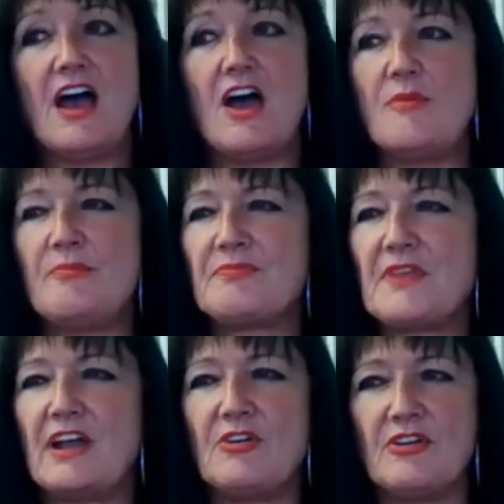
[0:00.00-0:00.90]
Um,
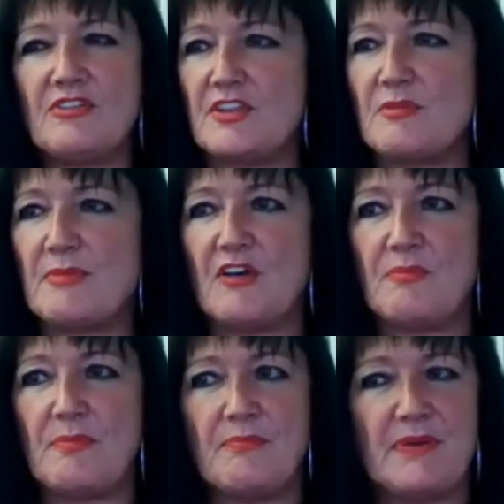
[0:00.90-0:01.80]
and honestly, the amount of
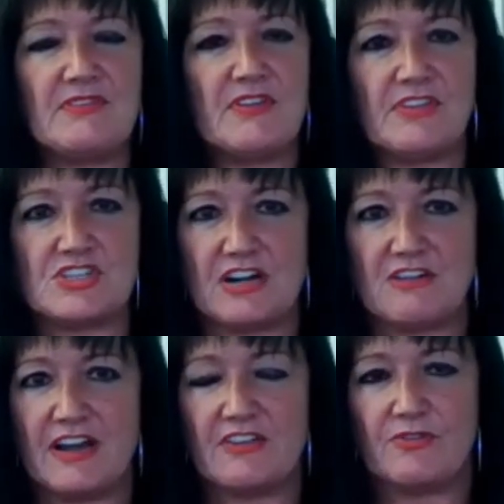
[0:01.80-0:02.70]
business it
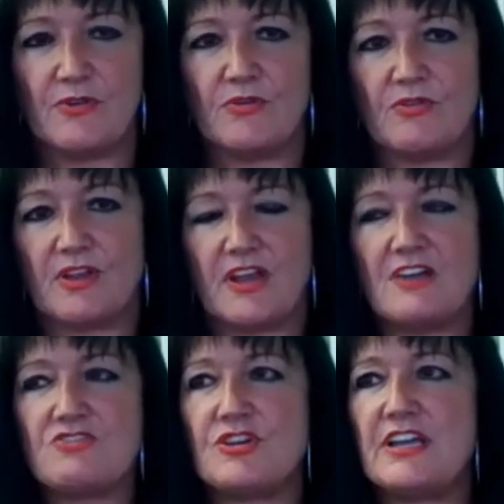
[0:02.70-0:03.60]
generates for the
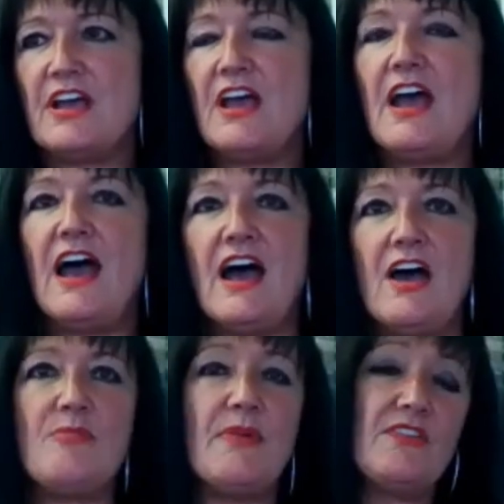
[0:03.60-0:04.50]
country.
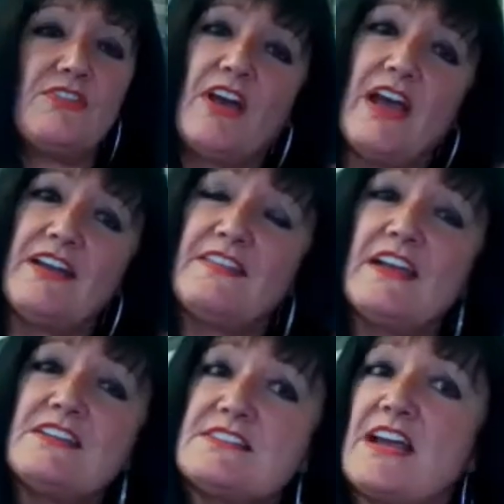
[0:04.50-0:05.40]
Um, so, and at the
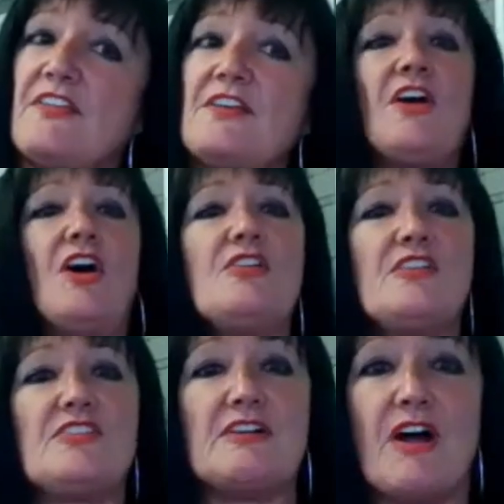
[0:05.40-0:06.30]
end of the day, I think the hardest
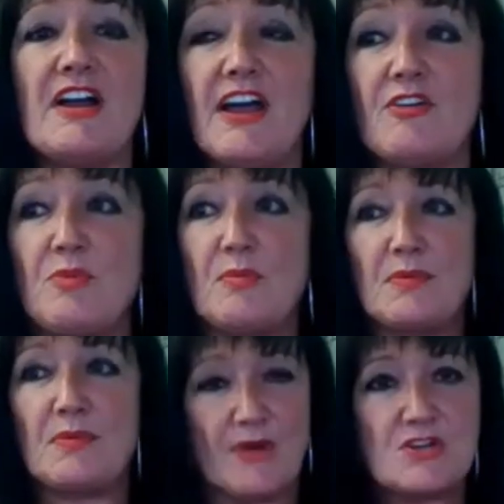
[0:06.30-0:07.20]
thing right now is
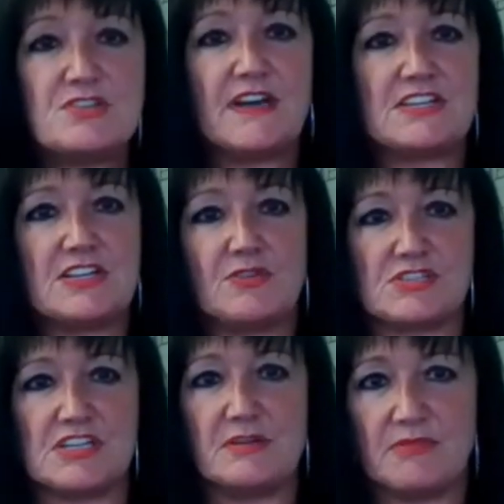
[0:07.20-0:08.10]
probably motivating your
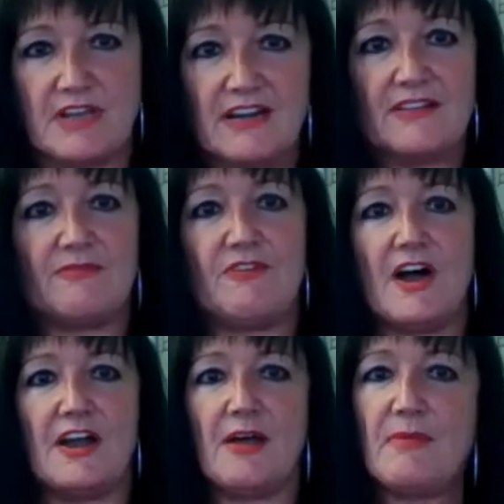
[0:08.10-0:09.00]
team, getting them
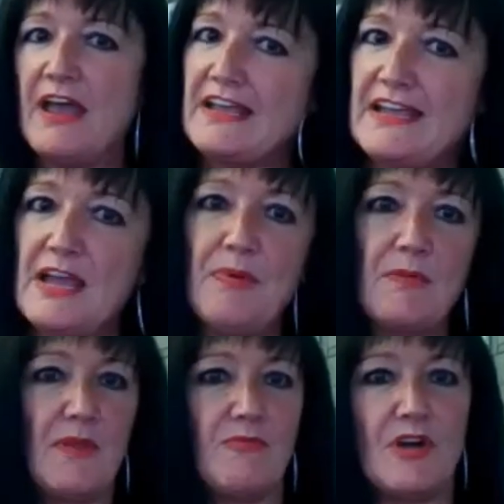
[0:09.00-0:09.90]
fired up, keeping
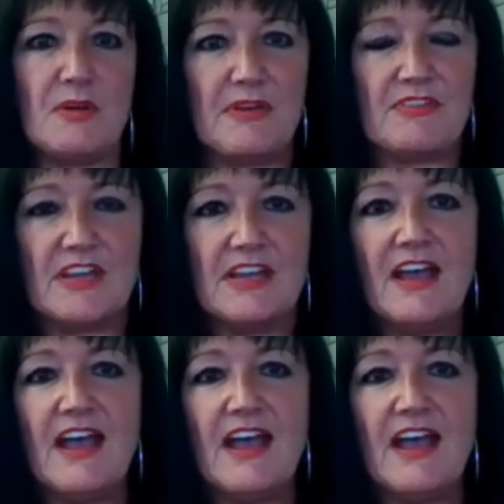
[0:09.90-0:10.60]
them really busy.